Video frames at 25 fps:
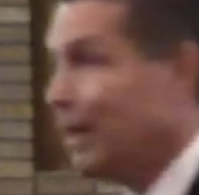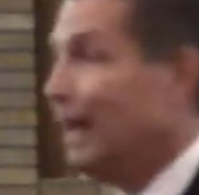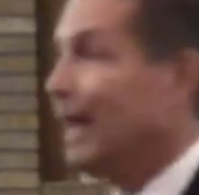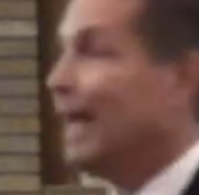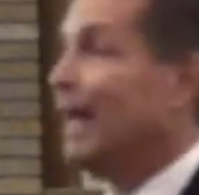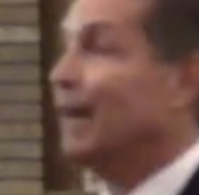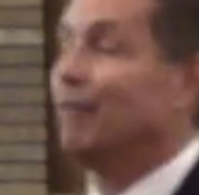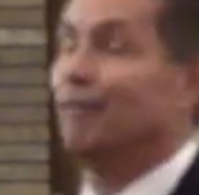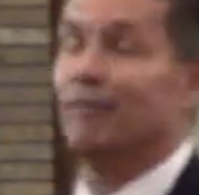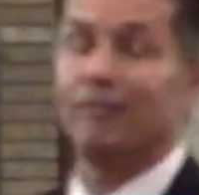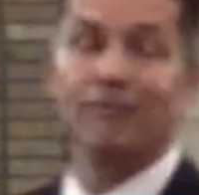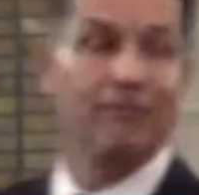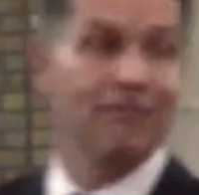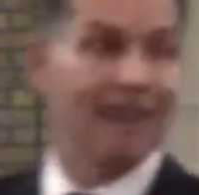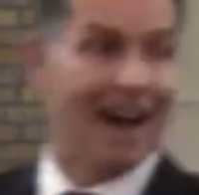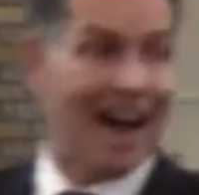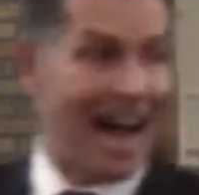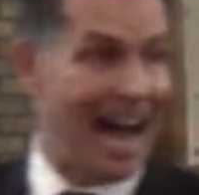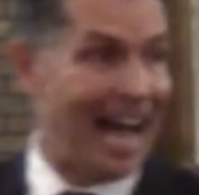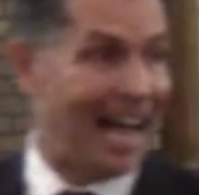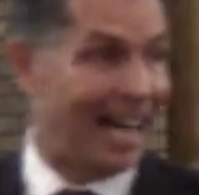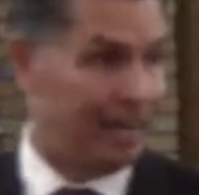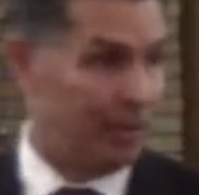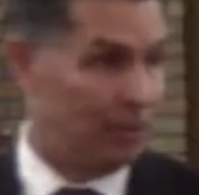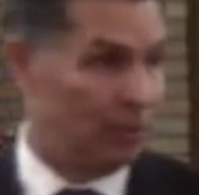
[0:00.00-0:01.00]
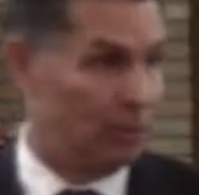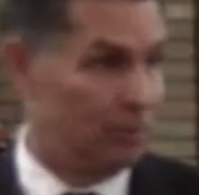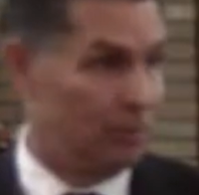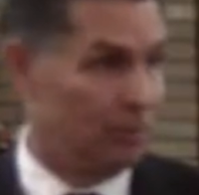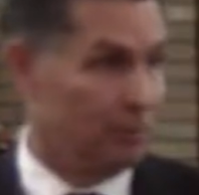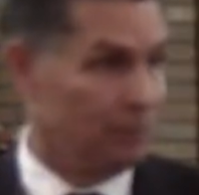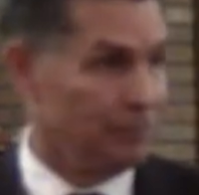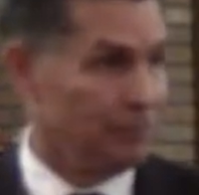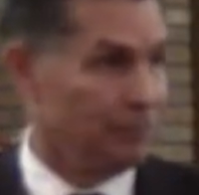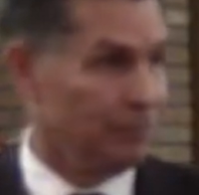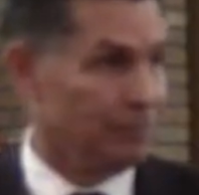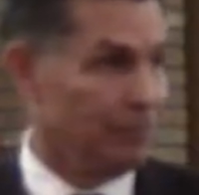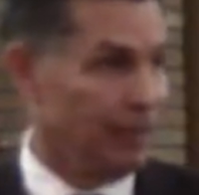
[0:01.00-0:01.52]
and vile
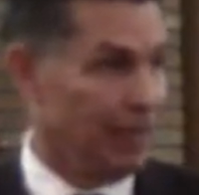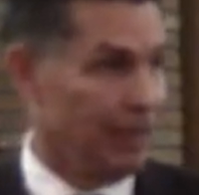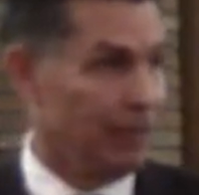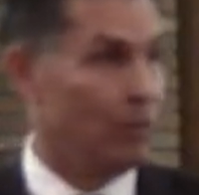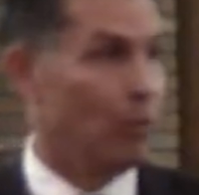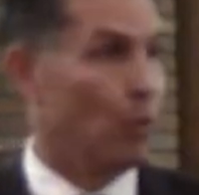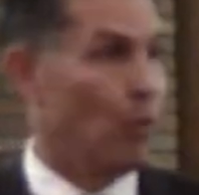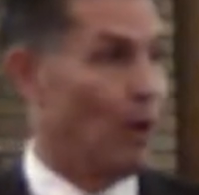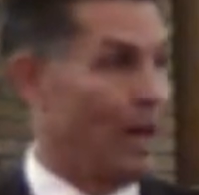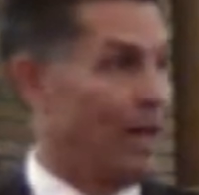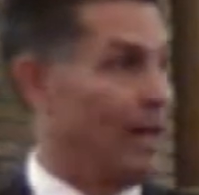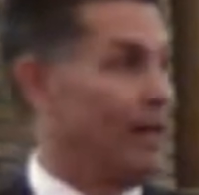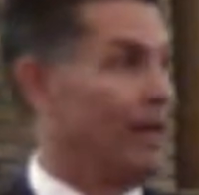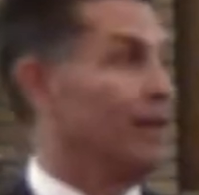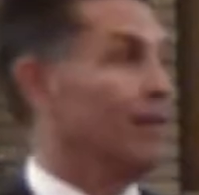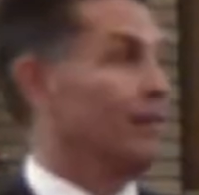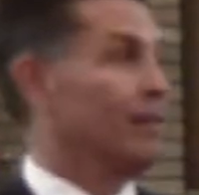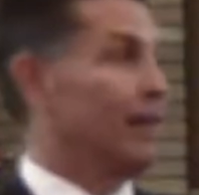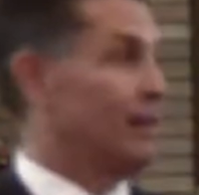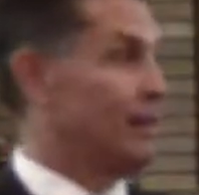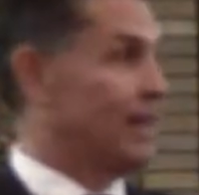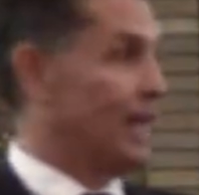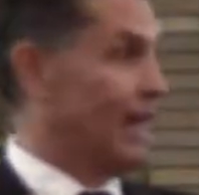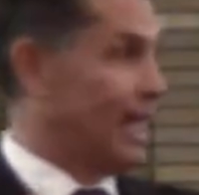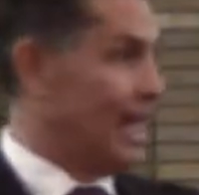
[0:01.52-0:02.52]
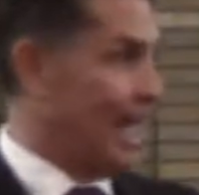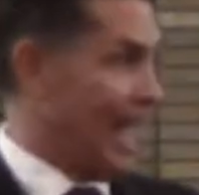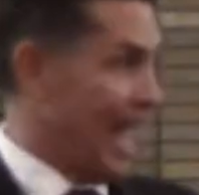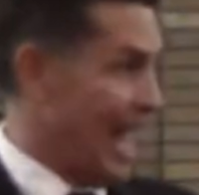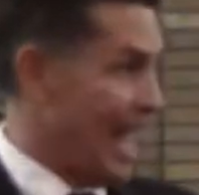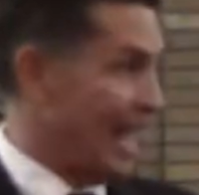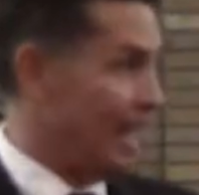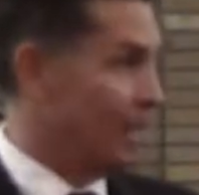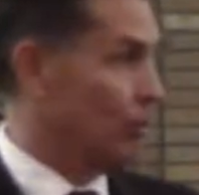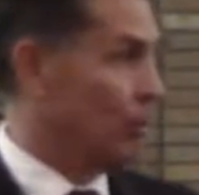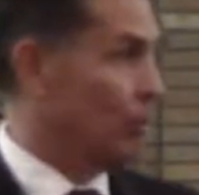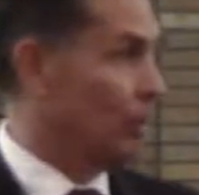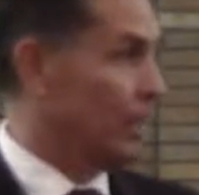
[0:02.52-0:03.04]
in the way that they
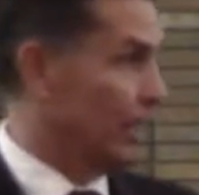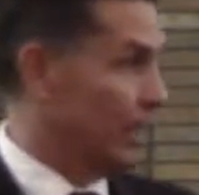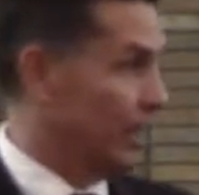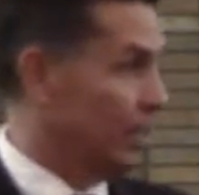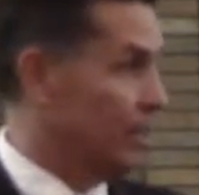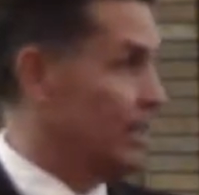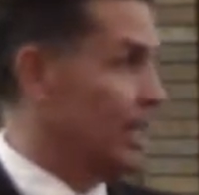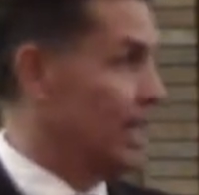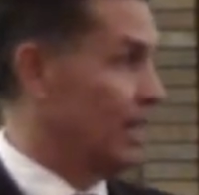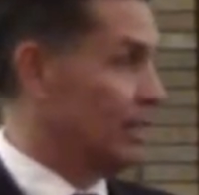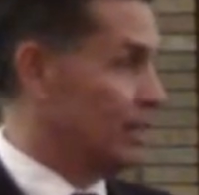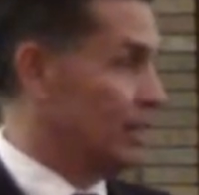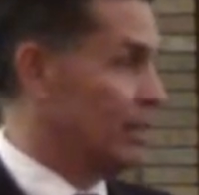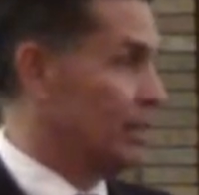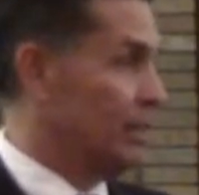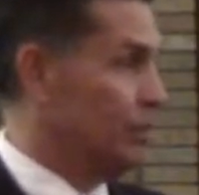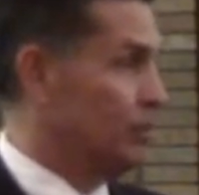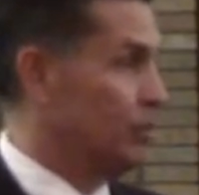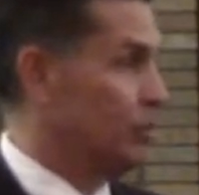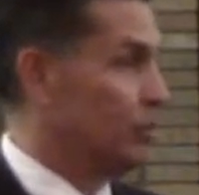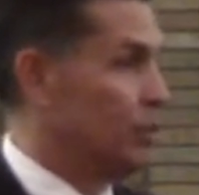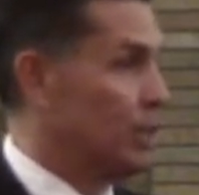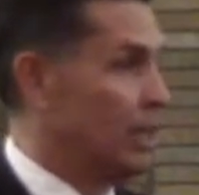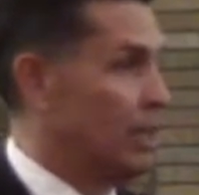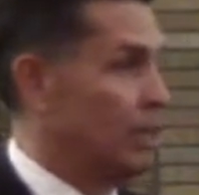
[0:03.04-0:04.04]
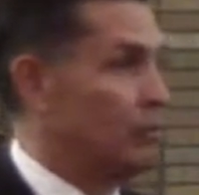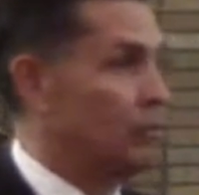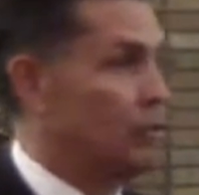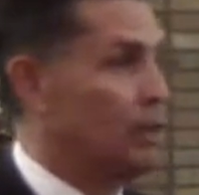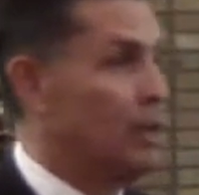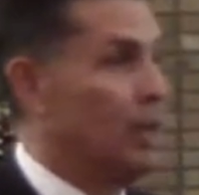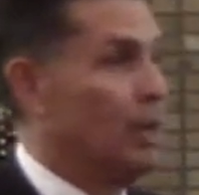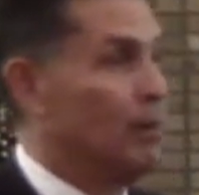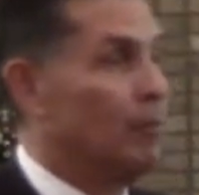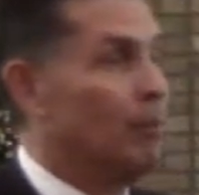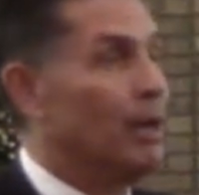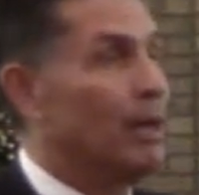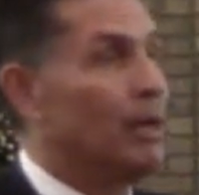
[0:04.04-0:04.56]
handled and conducted themselves.
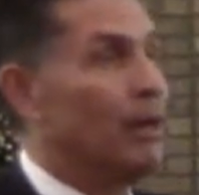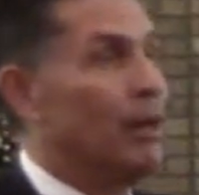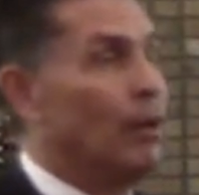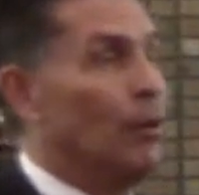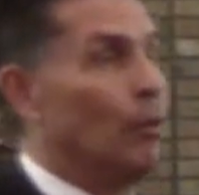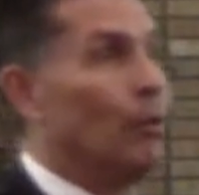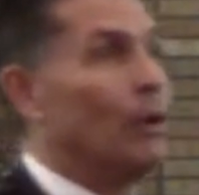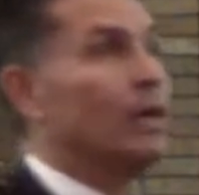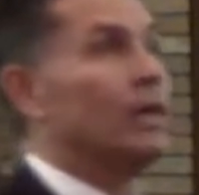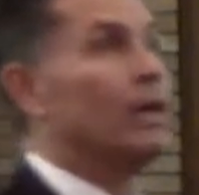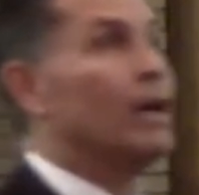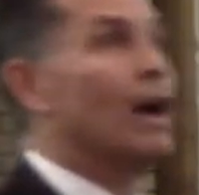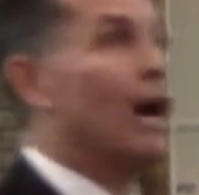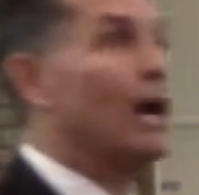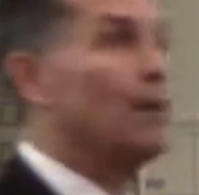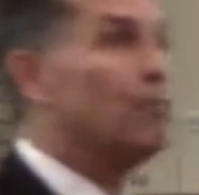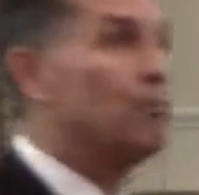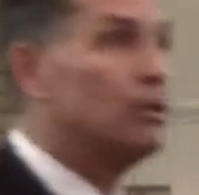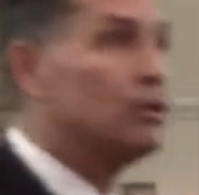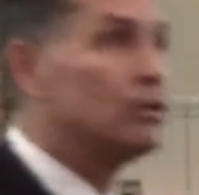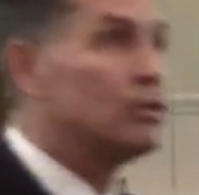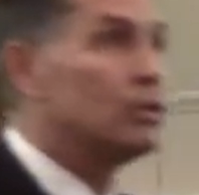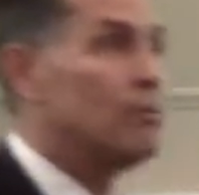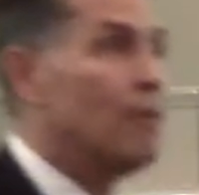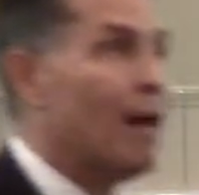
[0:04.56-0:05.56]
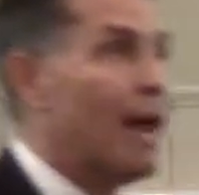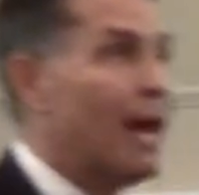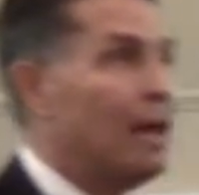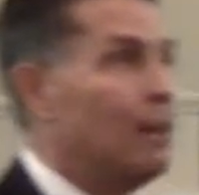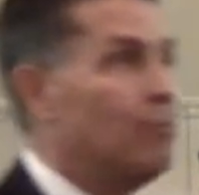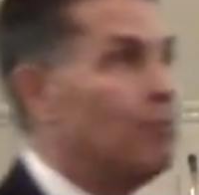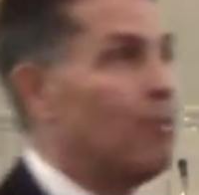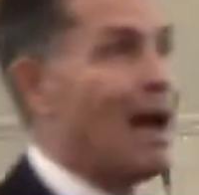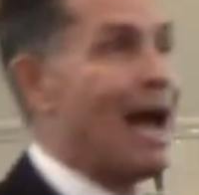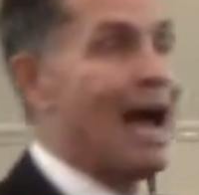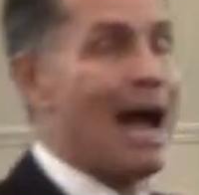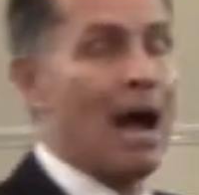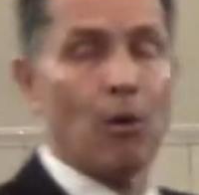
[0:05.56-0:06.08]
But when God puts a man in
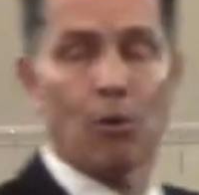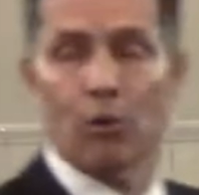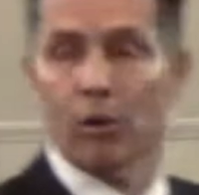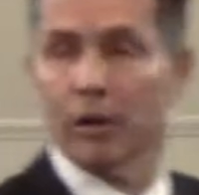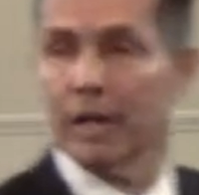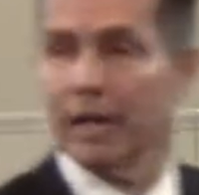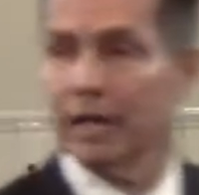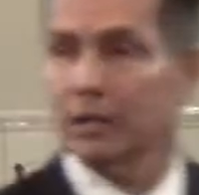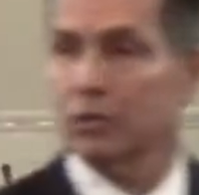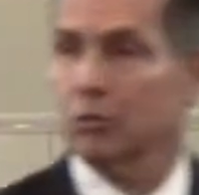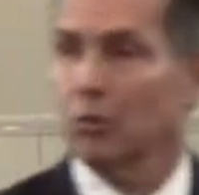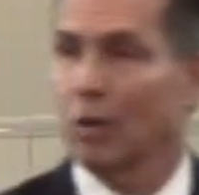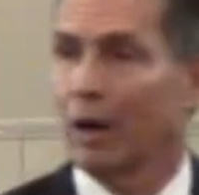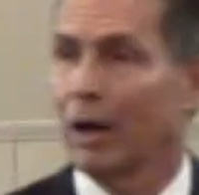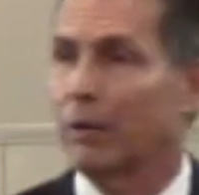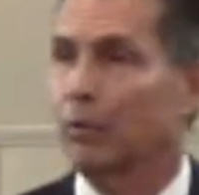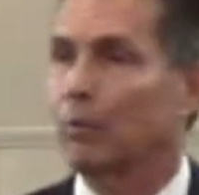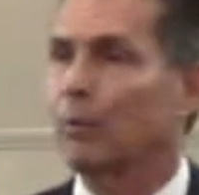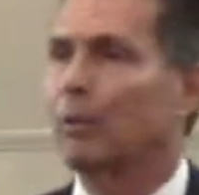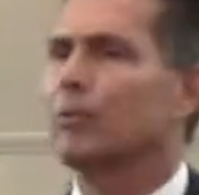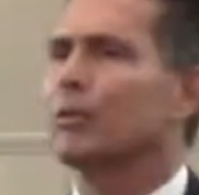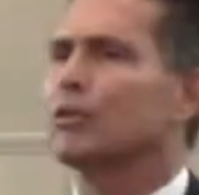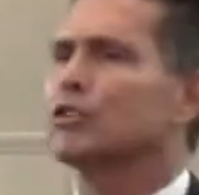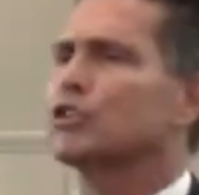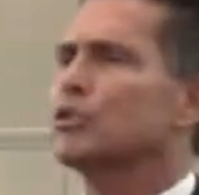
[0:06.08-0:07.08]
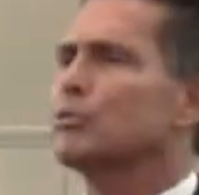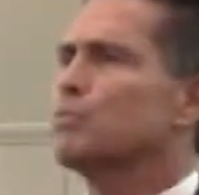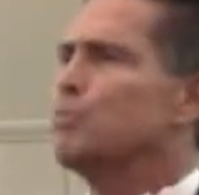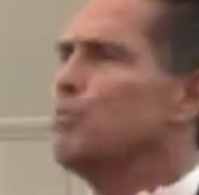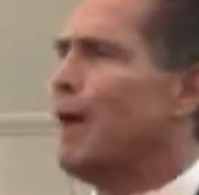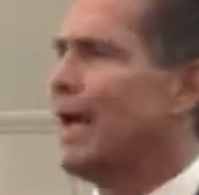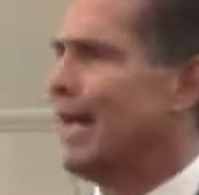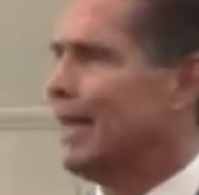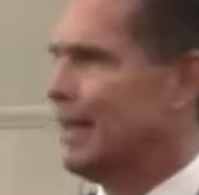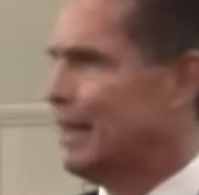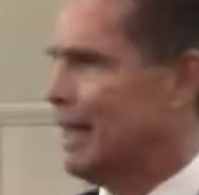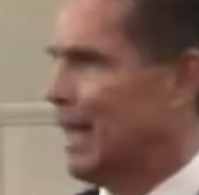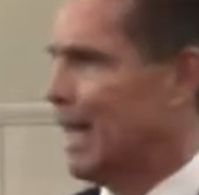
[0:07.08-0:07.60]
power, guess what? We
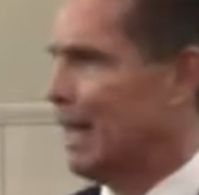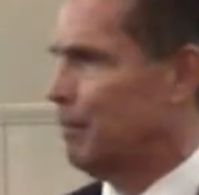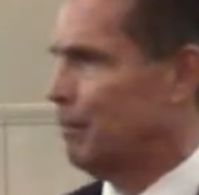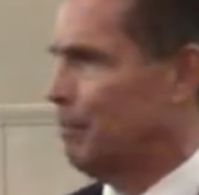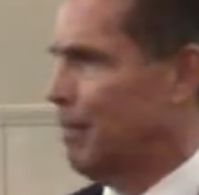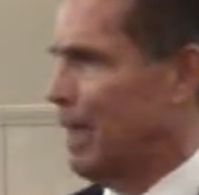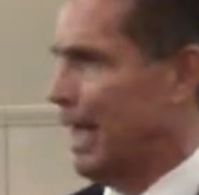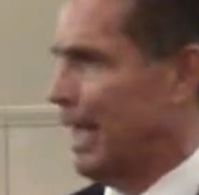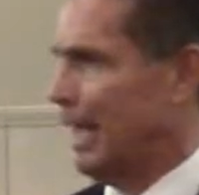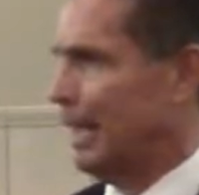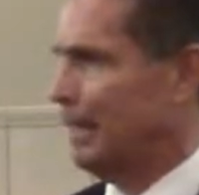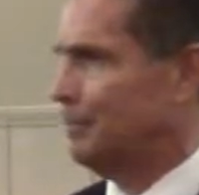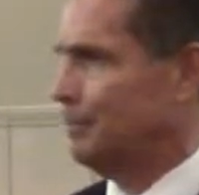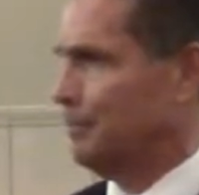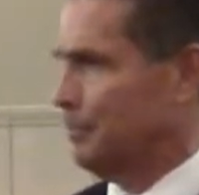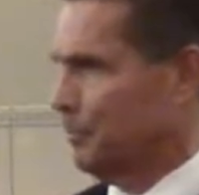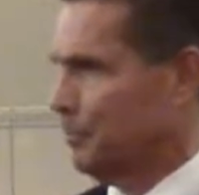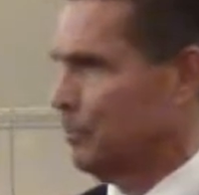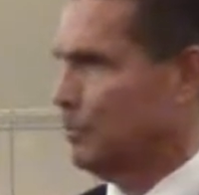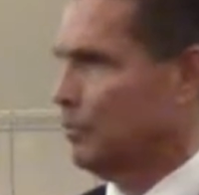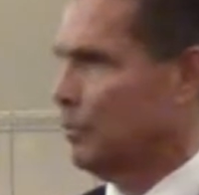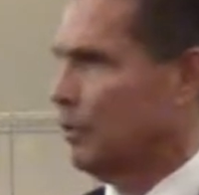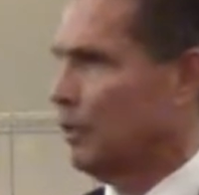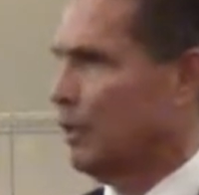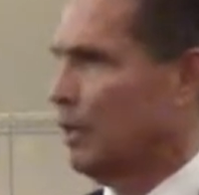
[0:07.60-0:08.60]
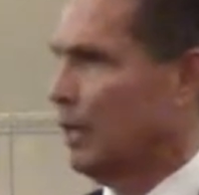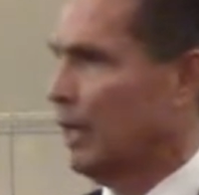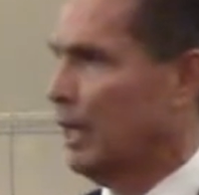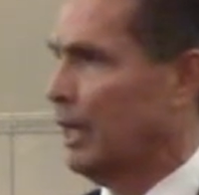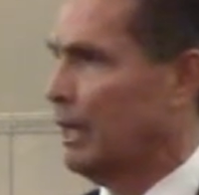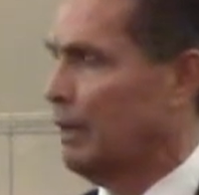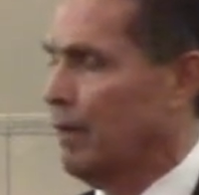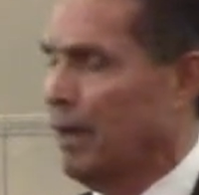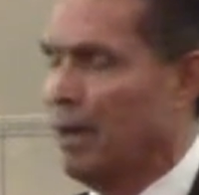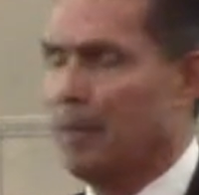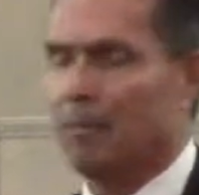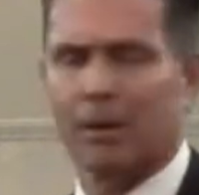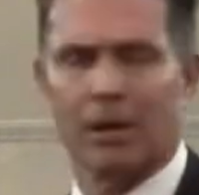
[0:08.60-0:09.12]
respect that man, okay?
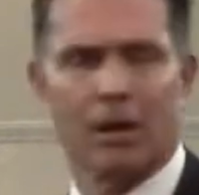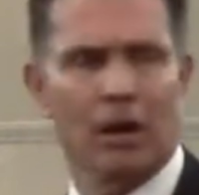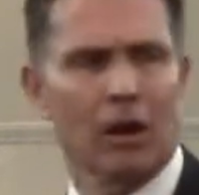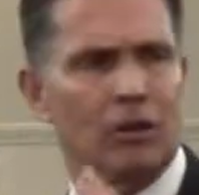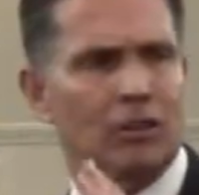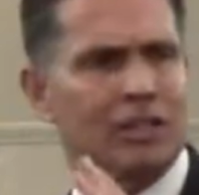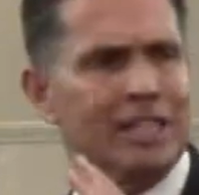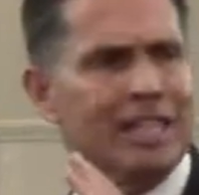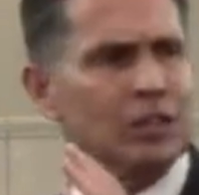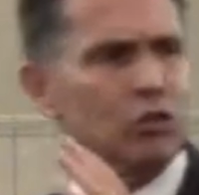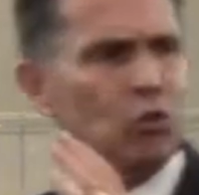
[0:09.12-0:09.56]
Because he's